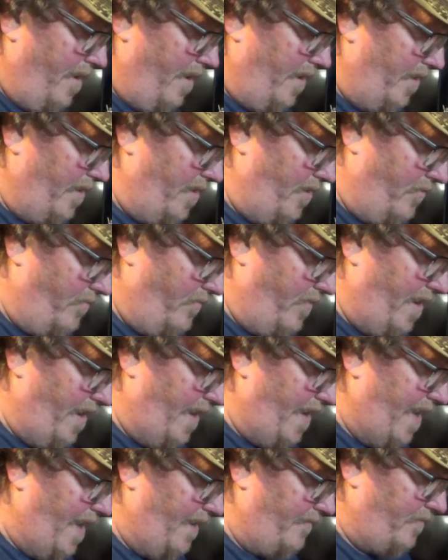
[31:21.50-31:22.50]
You don't
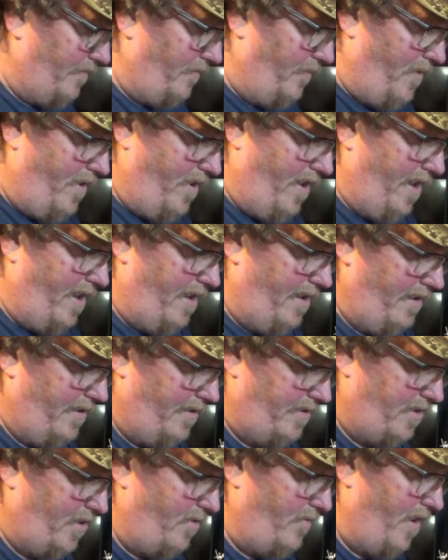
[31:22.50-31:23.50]
really have to worry
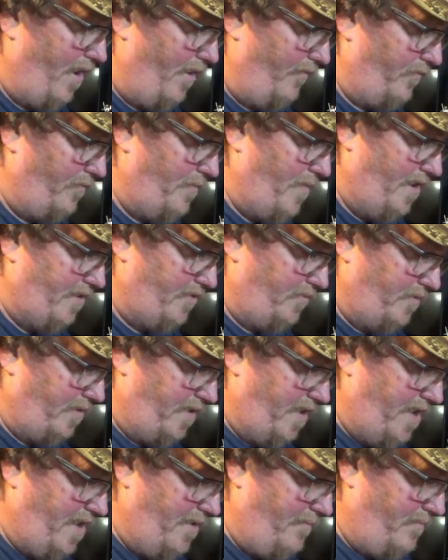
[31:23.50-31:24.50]
too awful much with
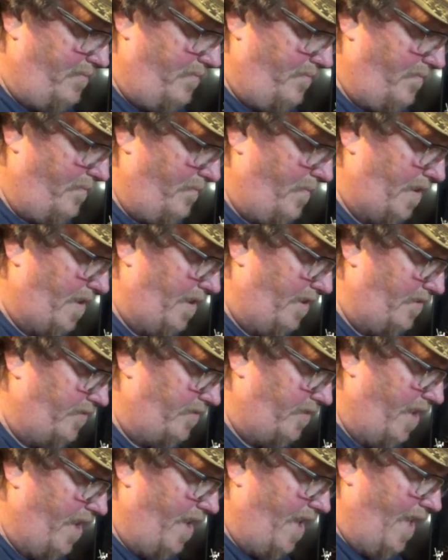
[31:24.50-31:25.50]
them,
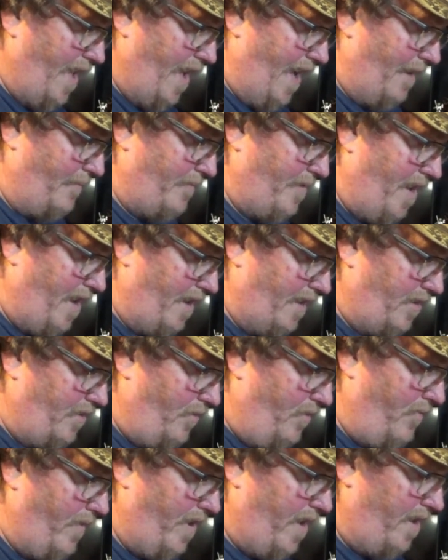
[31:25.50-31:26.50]
because I'm not
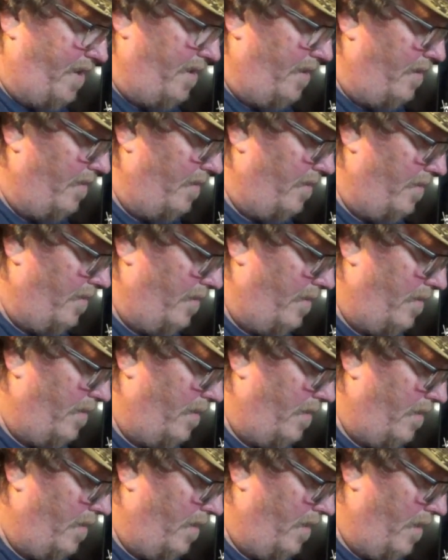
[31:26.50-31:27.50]
going
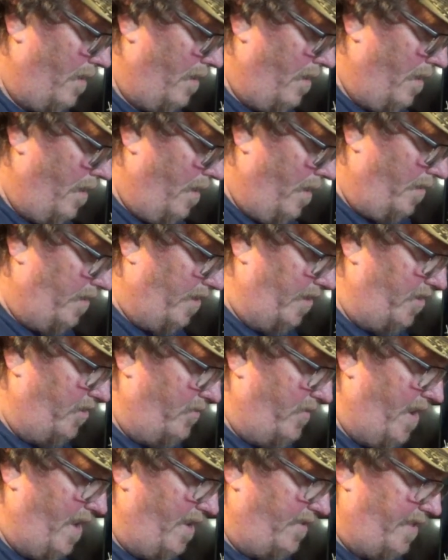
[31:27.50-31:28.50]
to
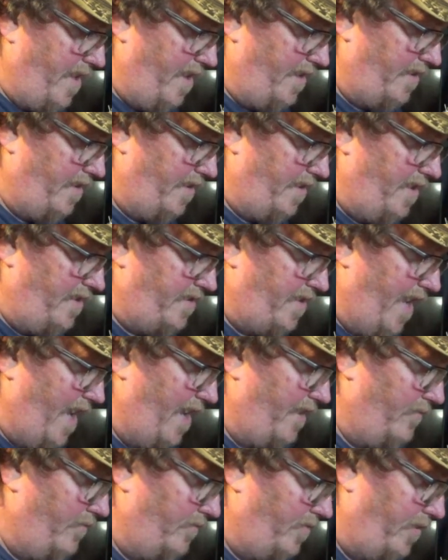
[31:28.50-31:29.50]
do anything to these
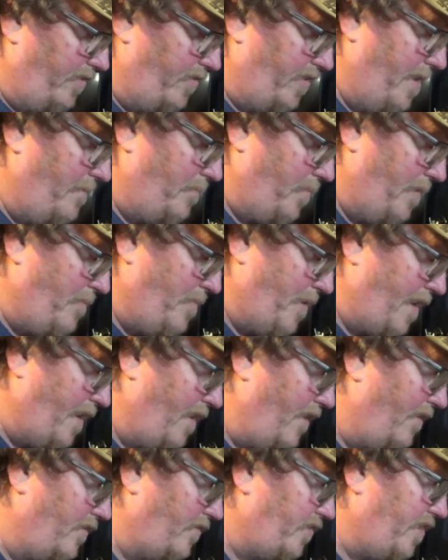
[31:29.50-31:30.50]
handles, simply
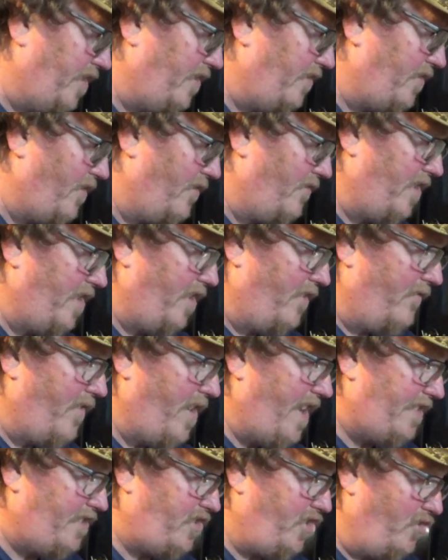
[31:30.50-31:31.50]
because these are the
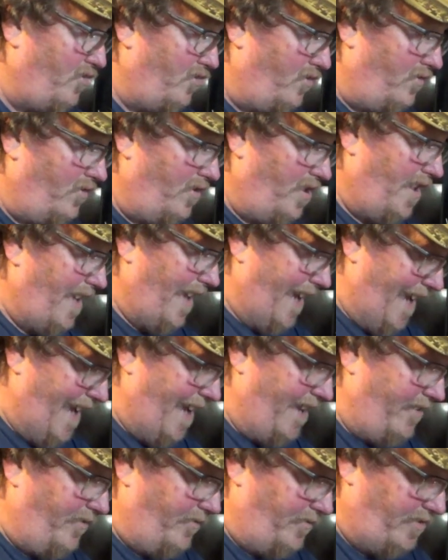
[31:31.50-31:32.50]
original
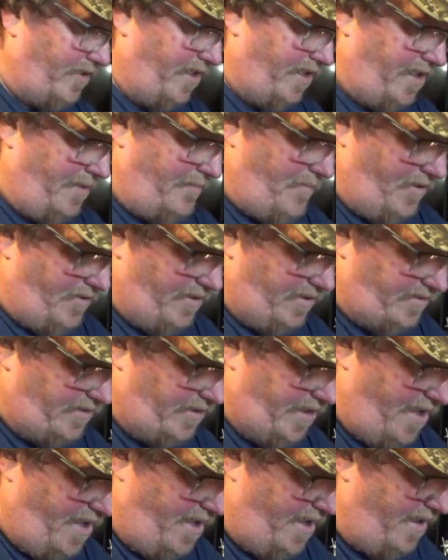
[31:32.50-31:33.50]
handles that come on this
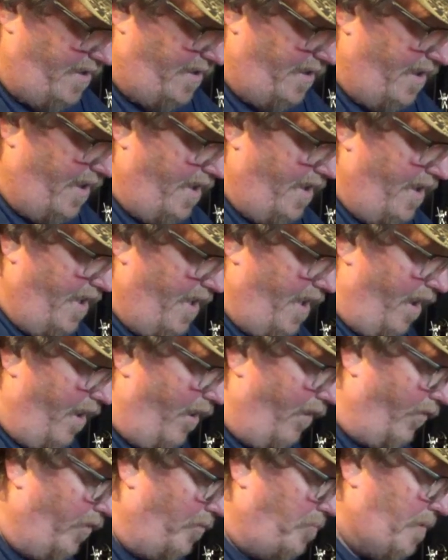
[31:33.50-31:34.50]
gun.
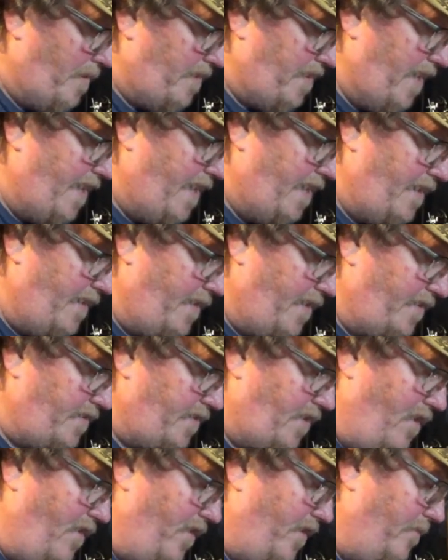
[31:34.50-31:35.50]
All the patina that's
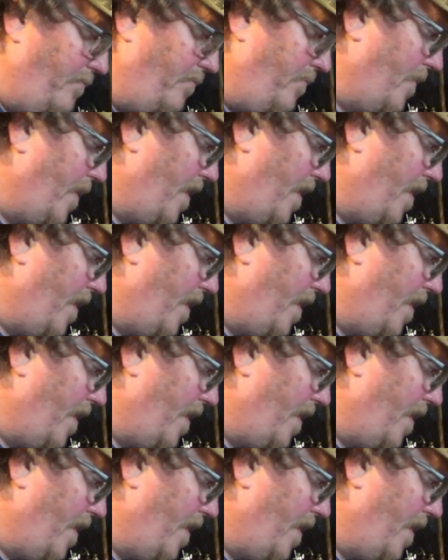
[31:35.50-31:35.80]
on them